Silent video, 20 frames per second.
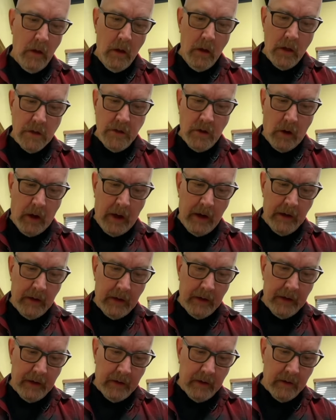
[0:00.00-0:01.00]
So I
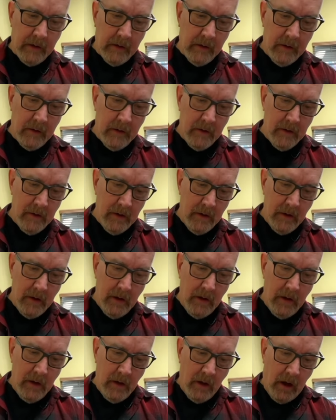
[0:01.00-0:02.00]
like
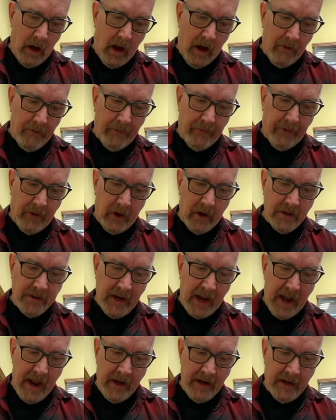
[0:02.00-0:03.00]
hot fudge
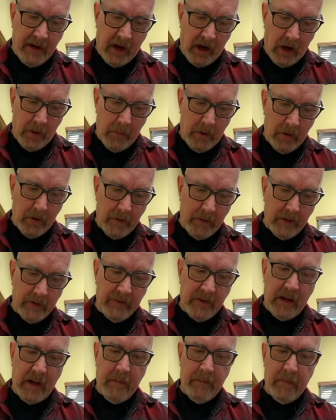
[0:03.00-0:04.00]
and caramel on the
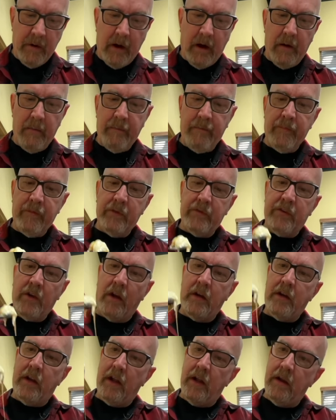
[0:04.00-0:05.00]
same
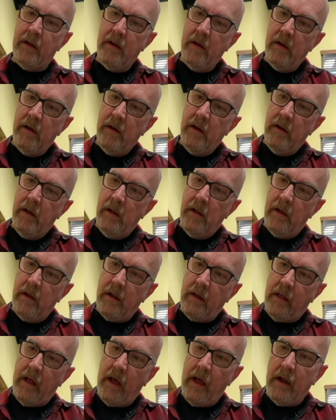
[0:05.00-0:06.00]
sundae. Look
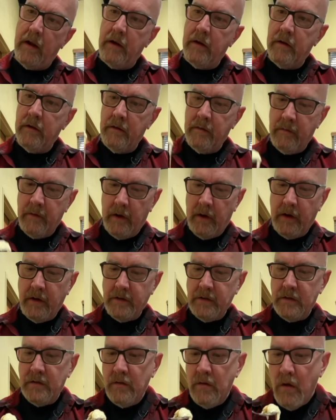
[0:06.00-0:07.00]
at that.
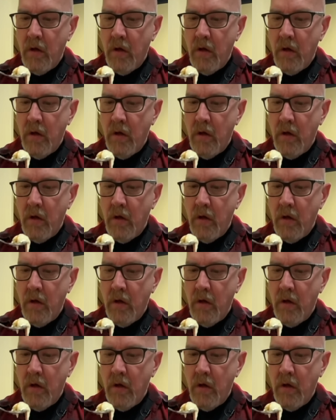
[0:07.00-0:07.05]
Nice.